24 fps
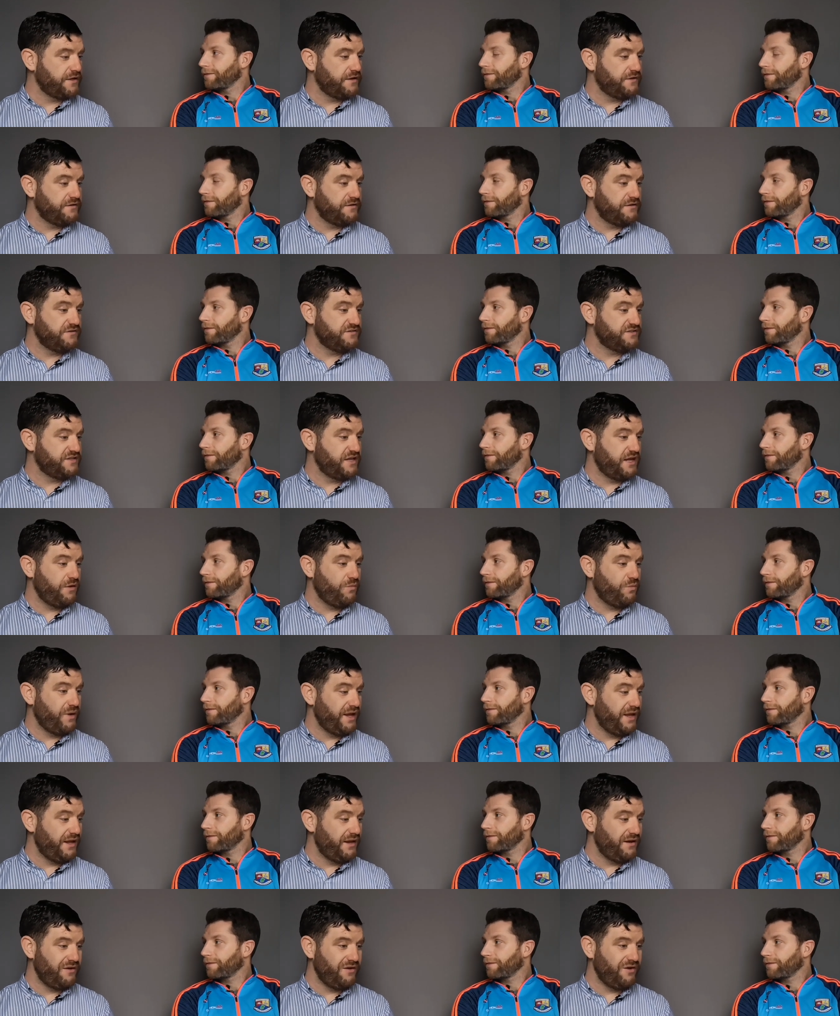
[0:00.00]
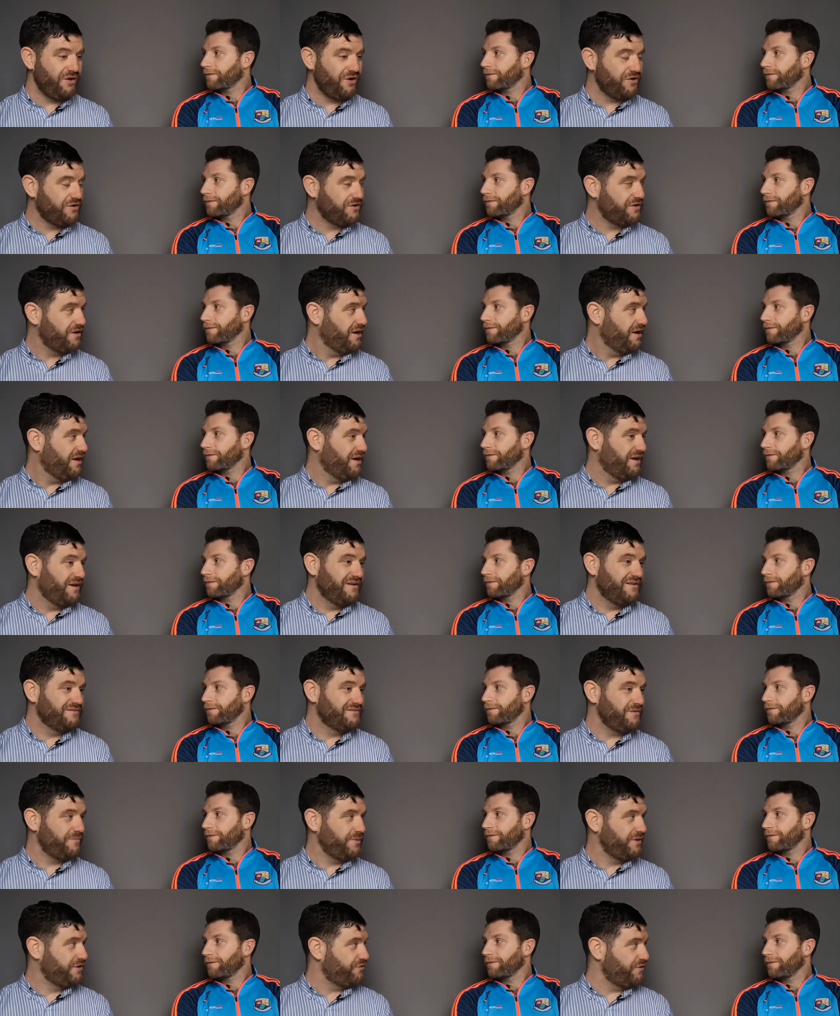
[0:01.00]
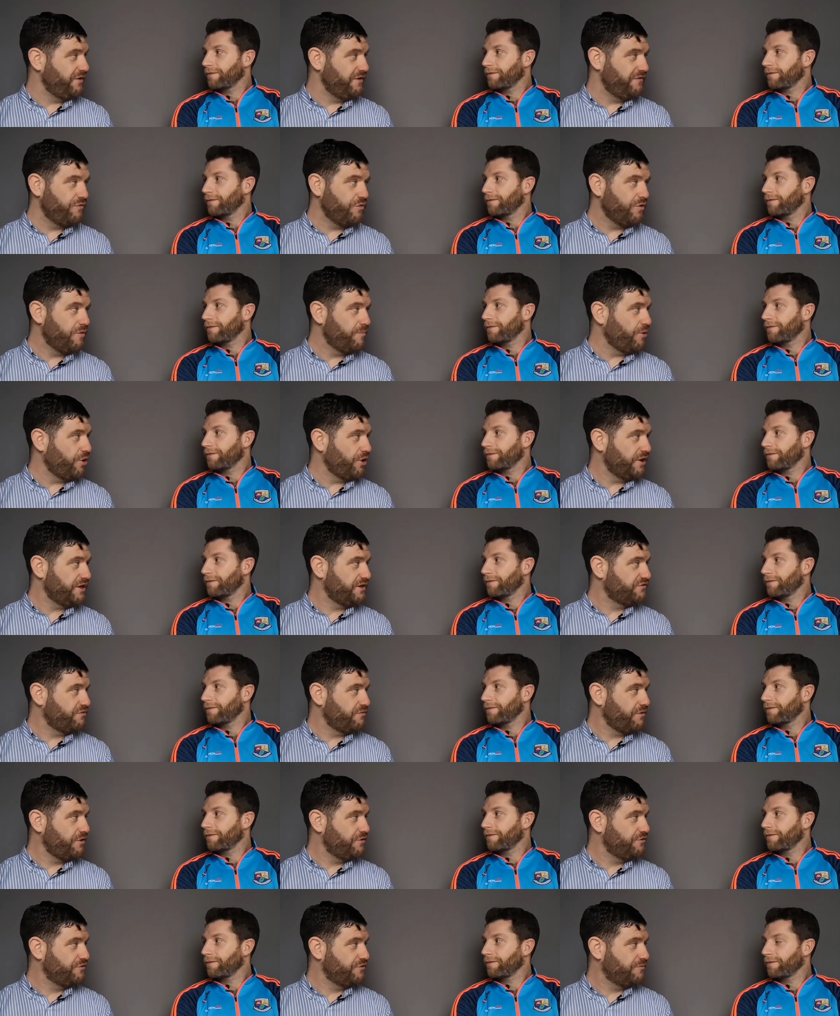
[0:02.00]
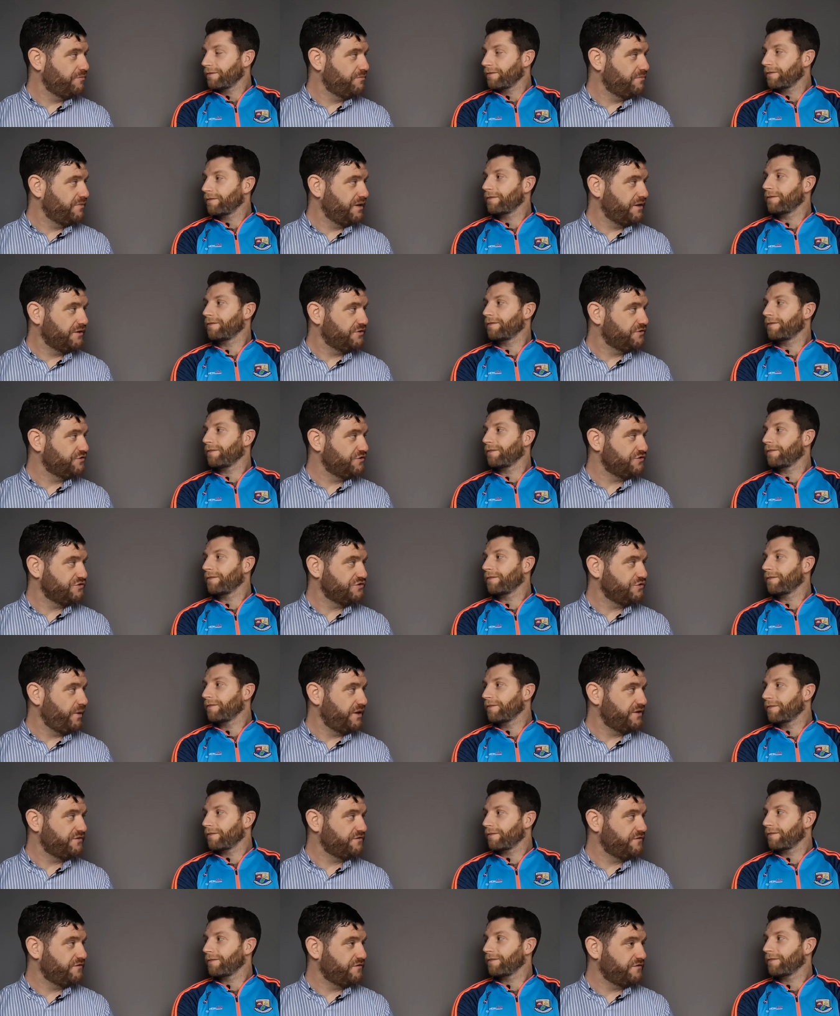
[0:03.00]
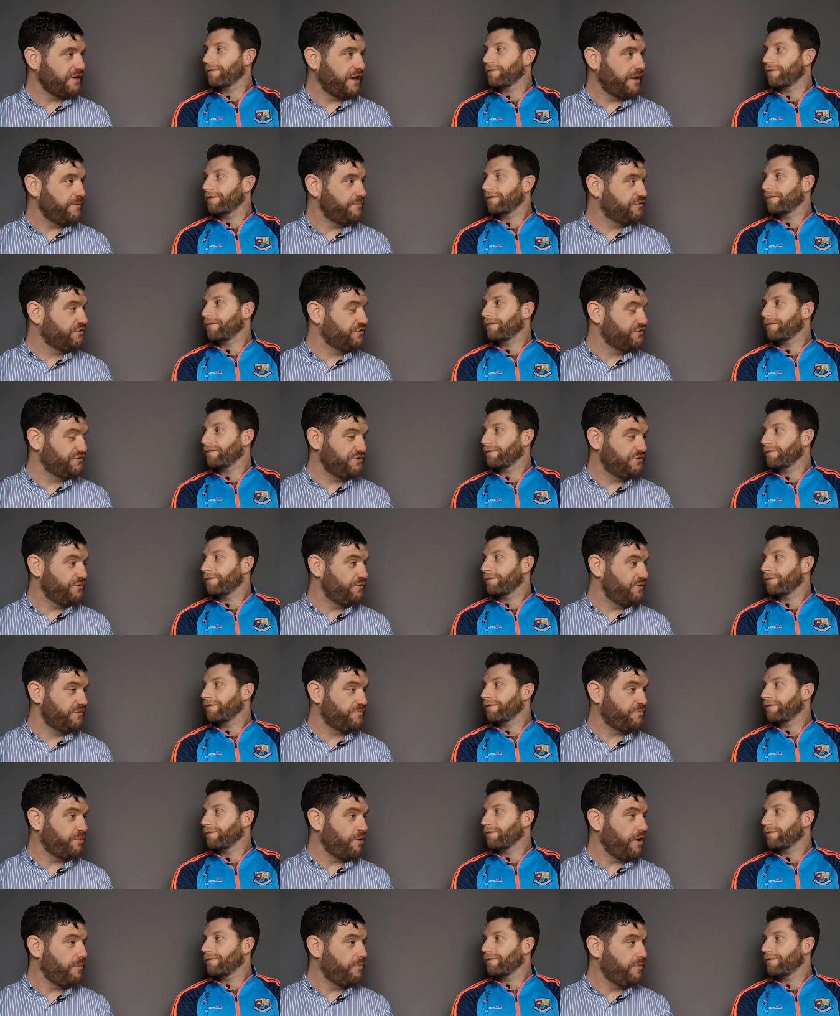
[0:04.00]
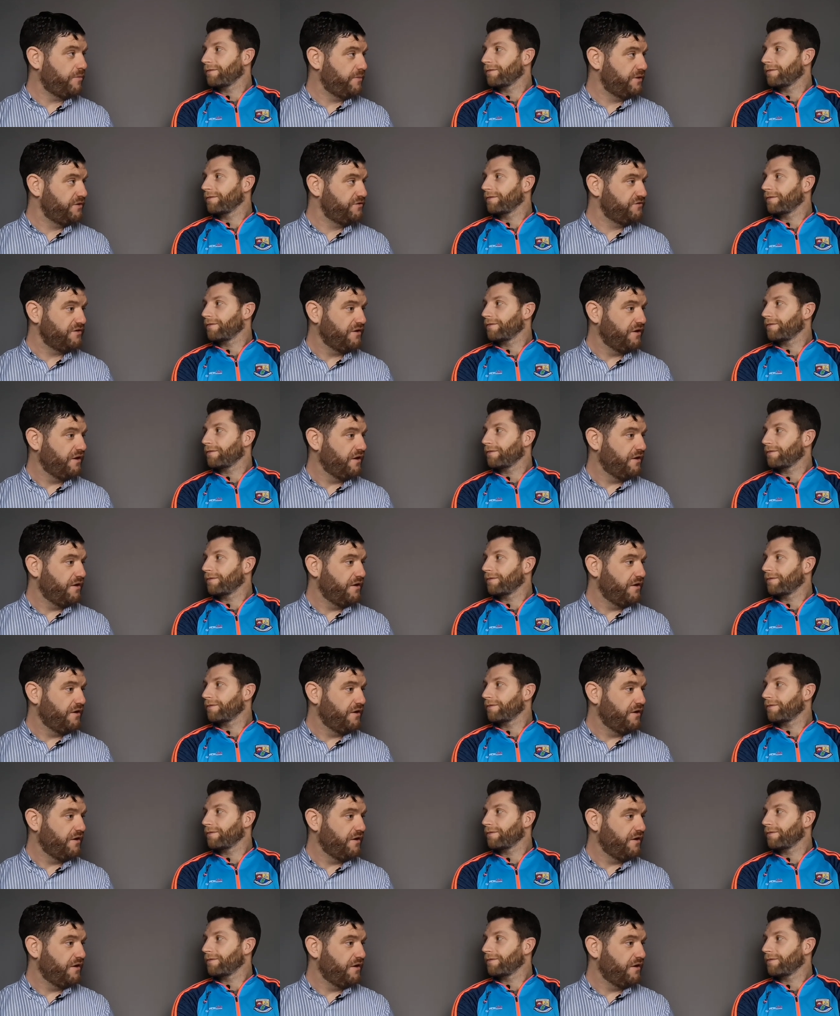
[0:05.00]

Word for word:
Speaker 1: And they'll say, well, look, there'll be three, four bodies around him, and it's just a waste of time. Because you know what his problem is?